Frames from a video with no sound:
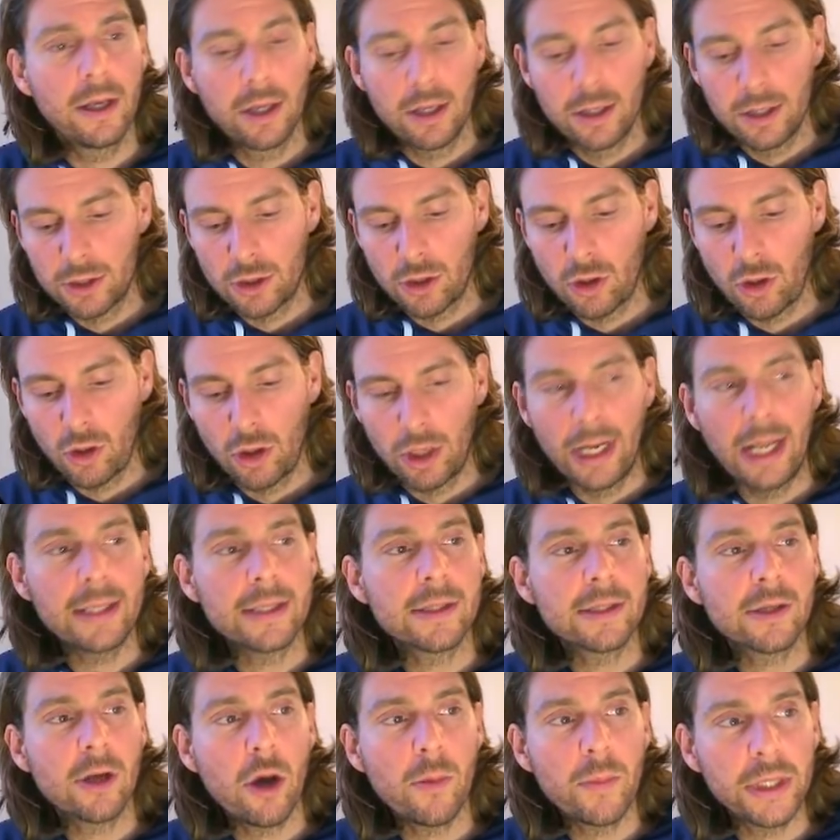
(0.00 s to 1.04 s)
So let's
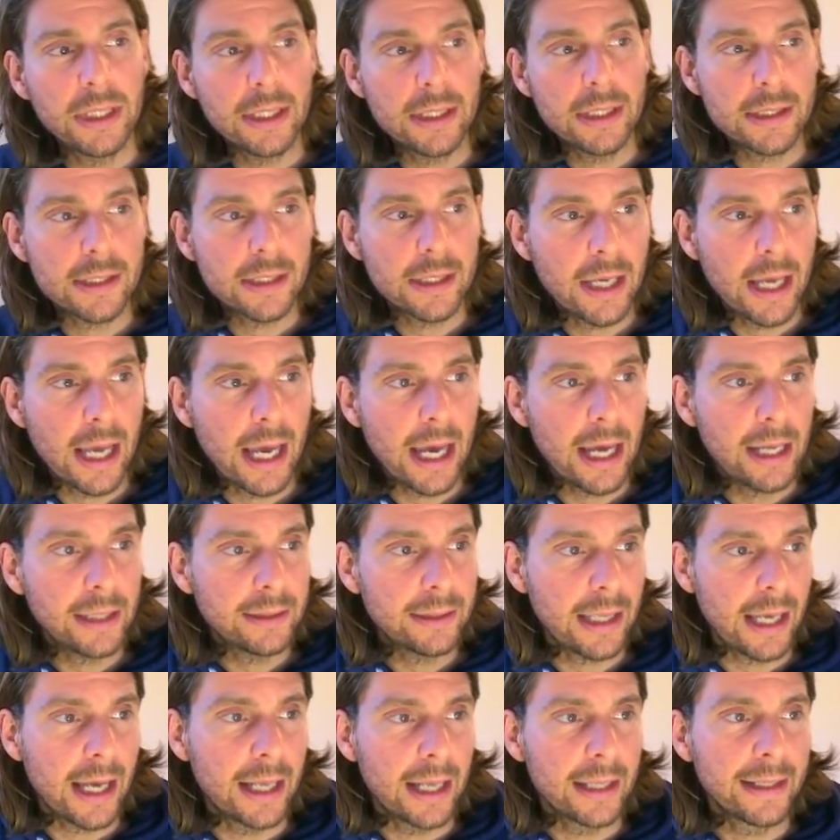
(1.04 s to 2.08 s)
copy this hat
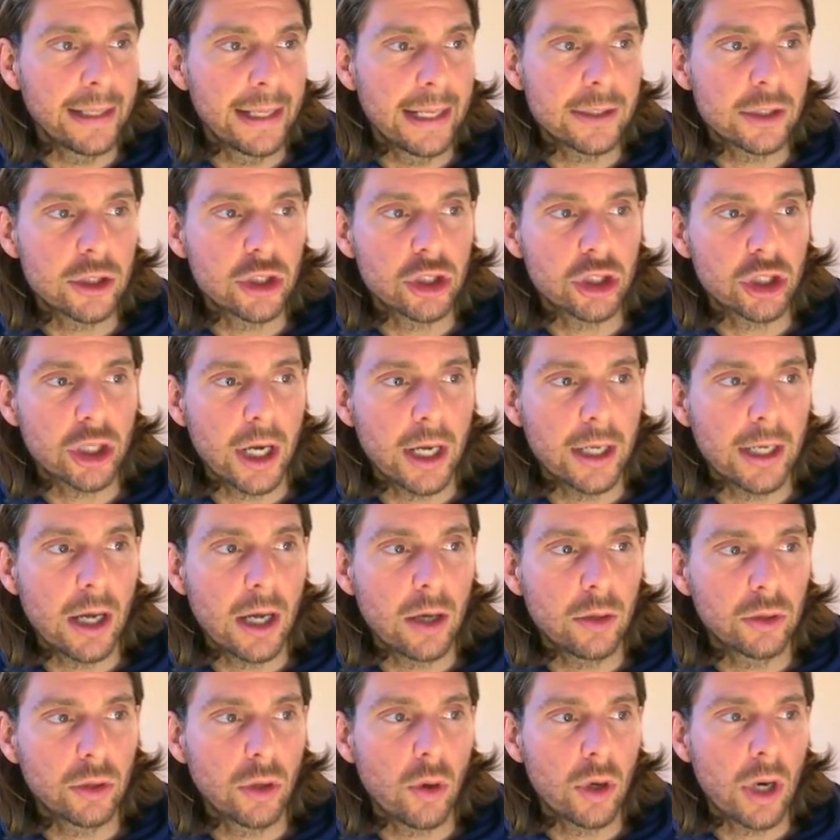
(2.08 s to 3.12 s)
and let's try it
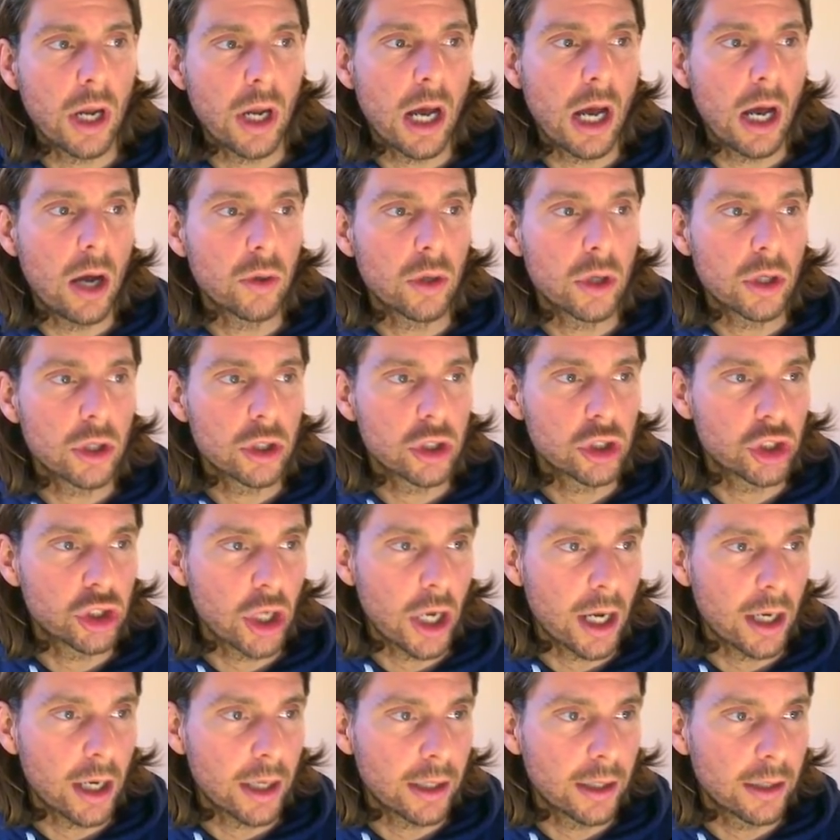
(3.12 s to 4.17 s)
out on our
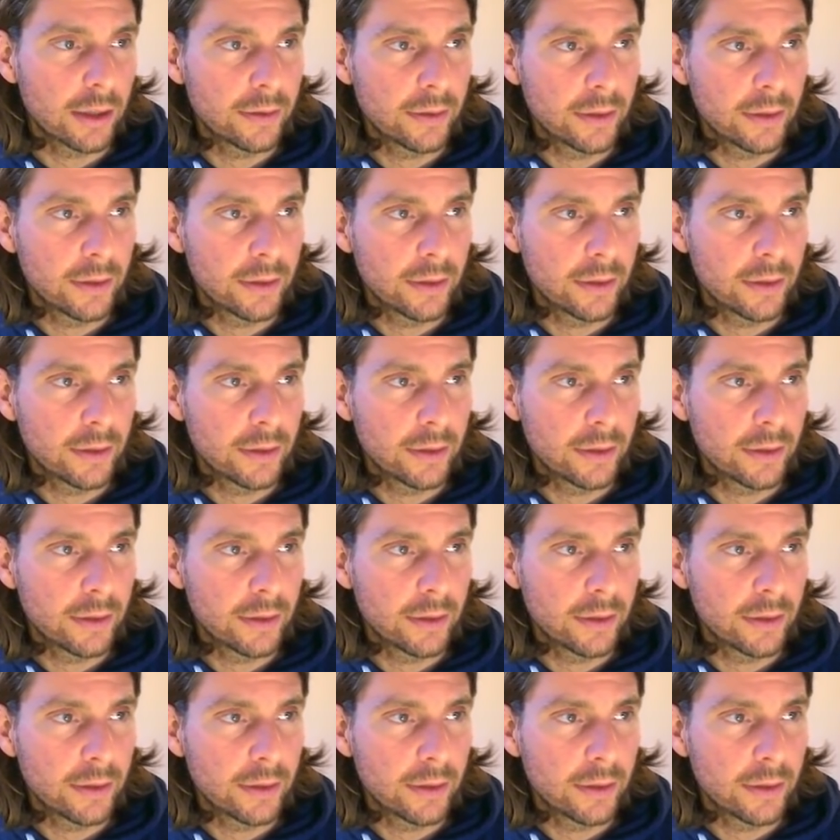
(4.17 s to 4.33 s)
shark.